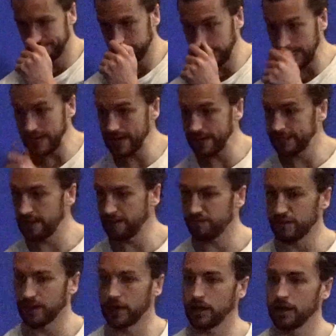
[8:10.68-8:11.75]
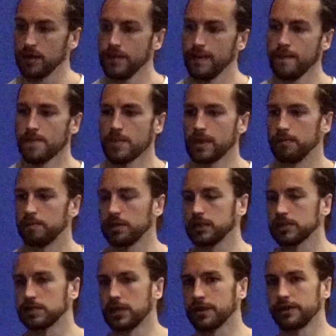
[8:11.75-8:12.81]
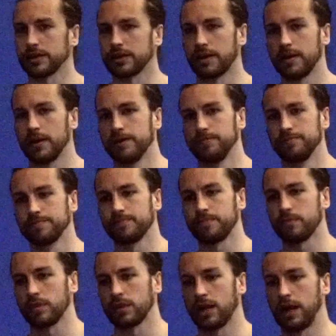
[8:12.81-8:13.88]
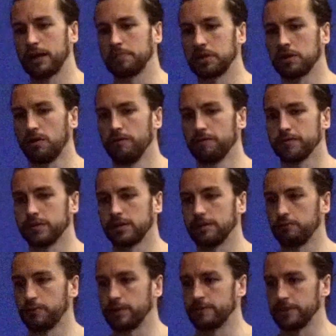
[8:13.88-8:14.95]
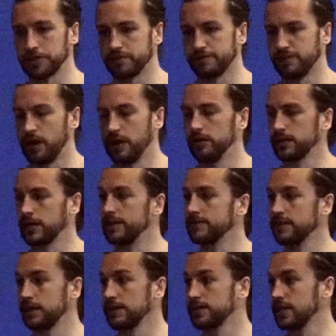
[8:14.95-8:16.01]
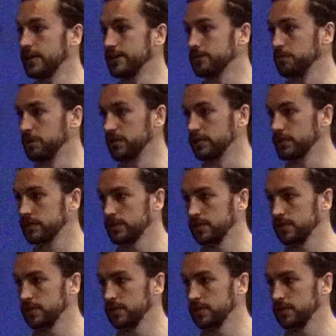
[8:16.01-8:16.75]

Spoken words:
Yeah, definitely. But listen, I think I'd be confident if we reached the final against any side, to be honest.